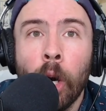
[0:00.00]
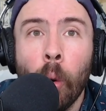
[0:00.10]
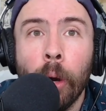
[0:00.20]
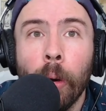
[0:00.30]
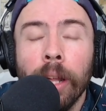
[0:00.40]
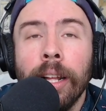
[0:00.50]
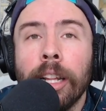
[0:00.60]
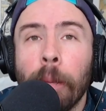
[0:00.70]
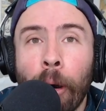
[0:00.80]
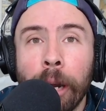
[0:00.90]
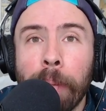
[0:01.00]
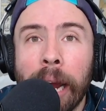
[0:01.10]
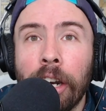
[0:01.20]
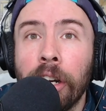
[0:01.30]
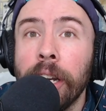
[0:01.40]
Quote, the party
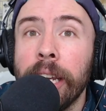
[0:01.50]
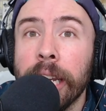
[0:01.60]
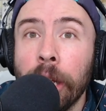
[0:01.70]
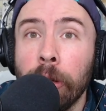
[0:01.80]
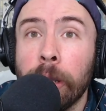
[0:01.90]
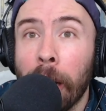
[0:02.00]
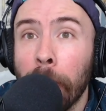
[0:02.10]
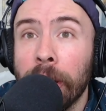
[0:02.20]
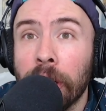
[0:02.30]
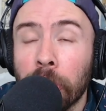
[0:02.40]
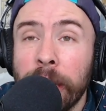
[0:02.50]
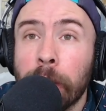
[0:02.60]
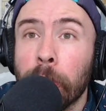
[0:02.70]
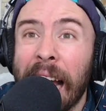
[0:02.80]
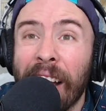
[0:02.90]
bike couldn't use public
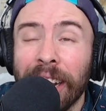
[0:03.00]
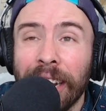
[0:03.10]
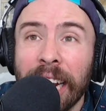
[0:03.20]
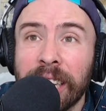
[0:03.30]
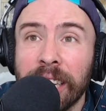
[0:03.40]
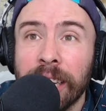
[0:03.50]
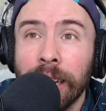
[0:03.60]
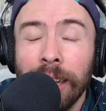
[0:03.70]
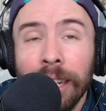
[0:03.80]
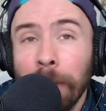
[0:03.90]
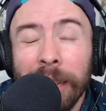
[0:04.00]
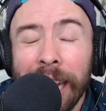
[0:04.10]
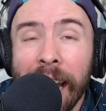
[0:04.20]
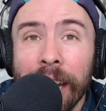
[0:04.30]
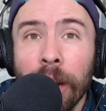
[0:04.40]
streets without a license, but
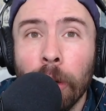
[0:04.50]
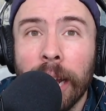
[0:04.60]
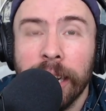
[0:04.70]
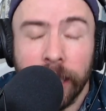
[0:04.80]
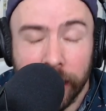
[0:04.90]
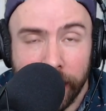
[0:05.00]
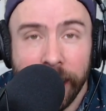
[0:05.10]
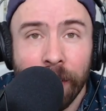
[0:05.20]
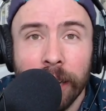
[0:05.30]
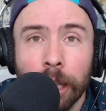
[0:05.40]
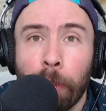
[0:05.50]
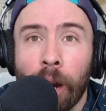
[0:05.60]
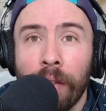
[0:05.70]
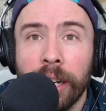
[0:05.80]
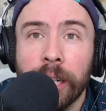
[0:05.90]
they had no license to give it, the
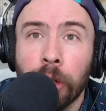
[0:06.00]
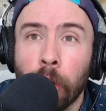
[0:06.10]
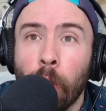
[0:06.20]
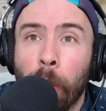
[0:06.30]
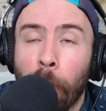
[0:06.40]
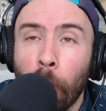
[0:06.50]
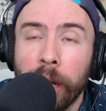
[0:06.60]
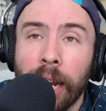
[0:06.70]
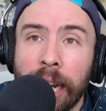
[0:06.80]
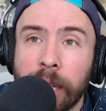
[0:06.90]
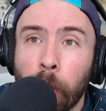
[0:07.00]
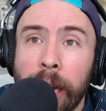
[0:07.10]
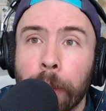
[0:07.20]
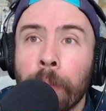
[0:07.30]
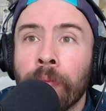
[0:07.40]
Providence Journal reported last
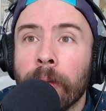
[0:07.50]
week.